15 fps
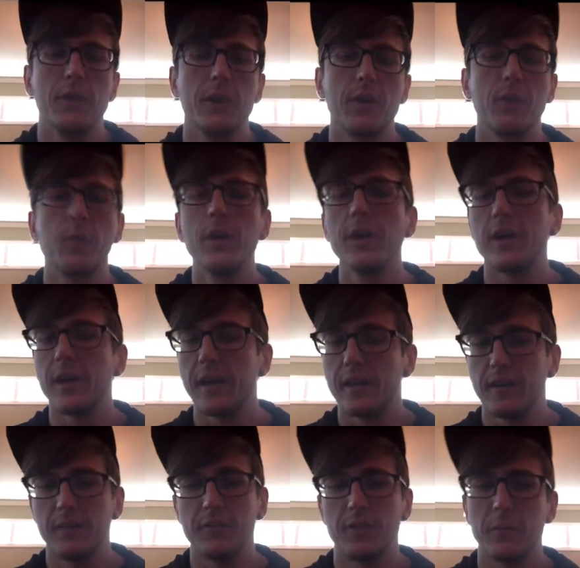a
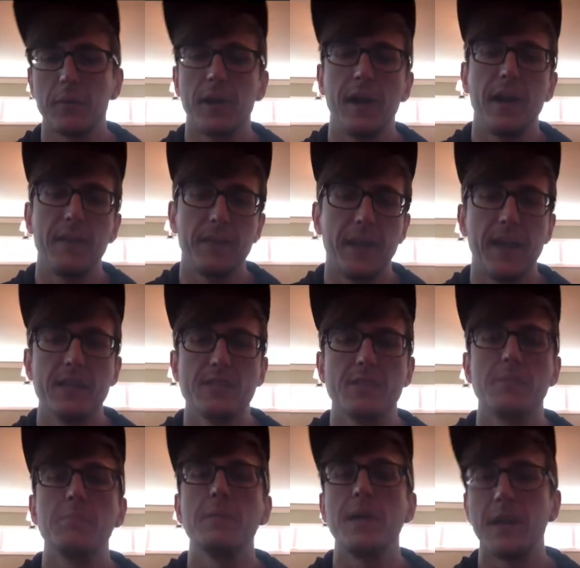query of some kind that has
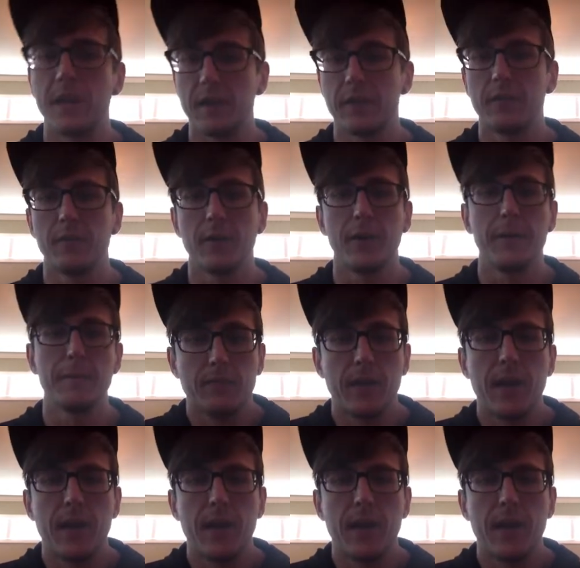some meaning, right?